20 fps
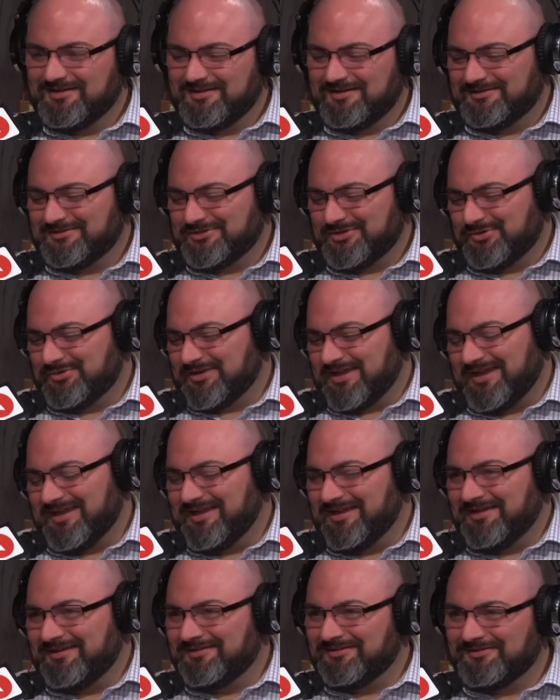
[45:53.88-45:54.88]
It's
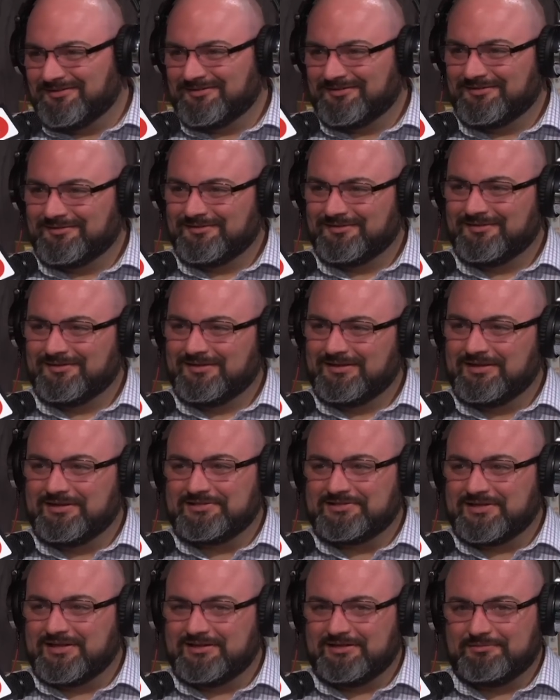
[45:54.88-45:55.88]
okay. He
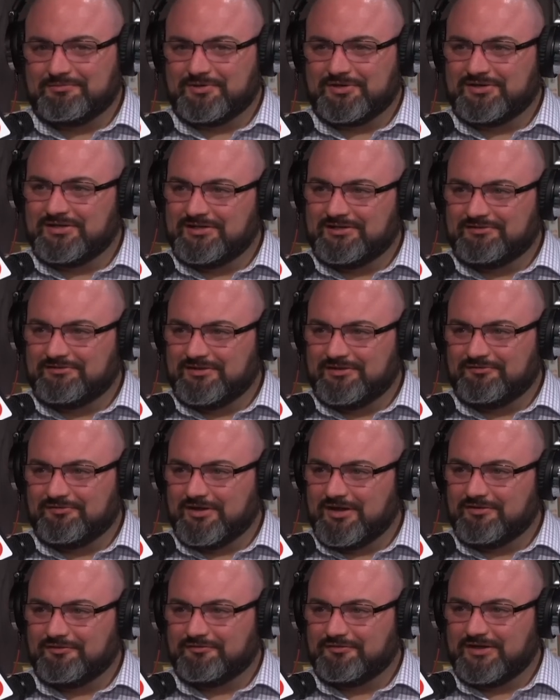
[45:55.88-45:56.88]
said he'd
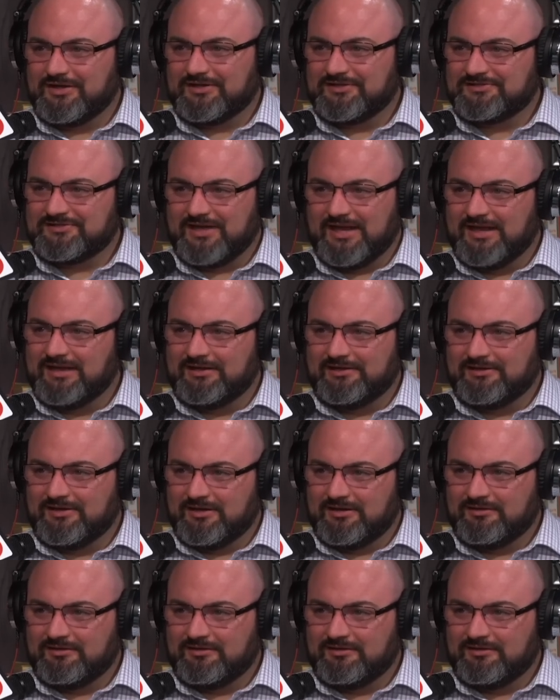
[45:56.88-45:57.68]
rather Vegas any day.